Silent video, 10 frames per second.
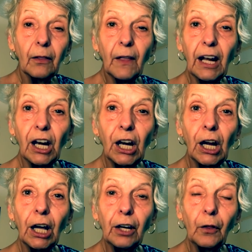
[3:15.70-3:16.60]
that
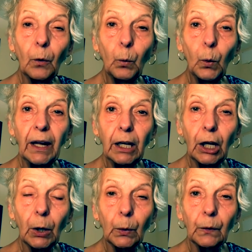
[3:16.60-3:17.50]
none of the
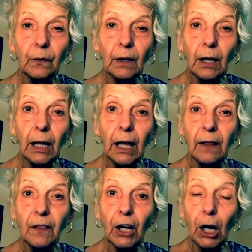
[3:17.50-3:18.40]
windows
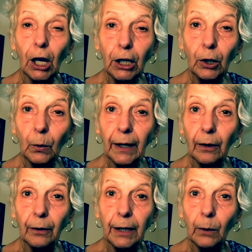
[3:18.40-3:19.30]
in the cargo
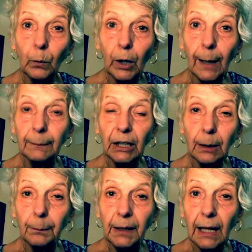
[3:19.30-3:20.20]
area where I'm
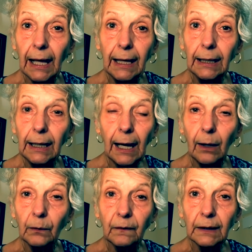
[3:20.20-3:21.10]
gonna be hanging
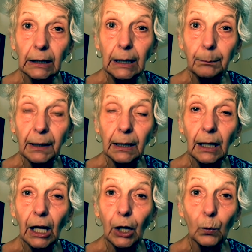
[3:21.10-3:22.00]
out and
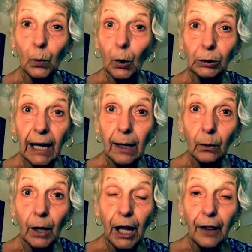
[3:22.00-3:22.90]
sleeping roll
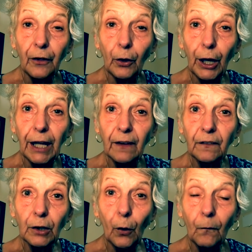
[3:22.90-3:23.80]
down. There
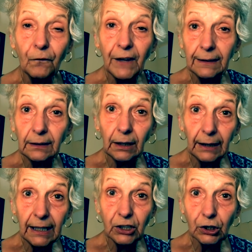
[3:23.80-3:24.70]
is no
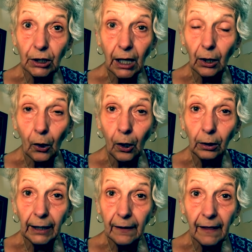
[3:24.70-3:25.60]
ventilation at
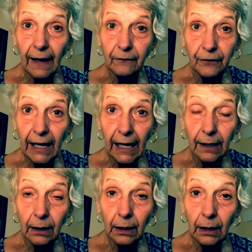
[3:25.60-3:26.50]
all in that
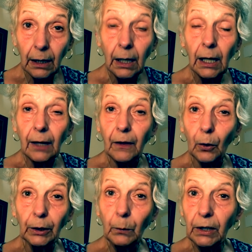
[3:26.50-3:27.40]
van. The
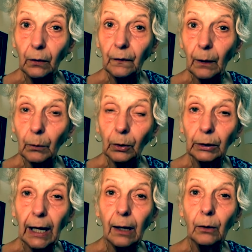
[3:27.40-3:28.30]
only windows that
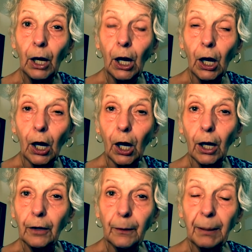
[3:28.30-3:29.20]
roll down
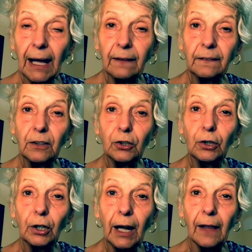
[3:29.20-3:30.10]
are the
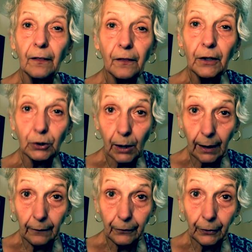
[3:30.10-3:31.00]
passenger and the
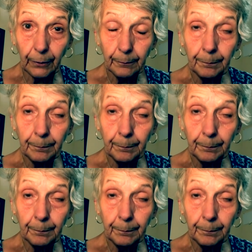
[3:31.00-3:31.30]
driver.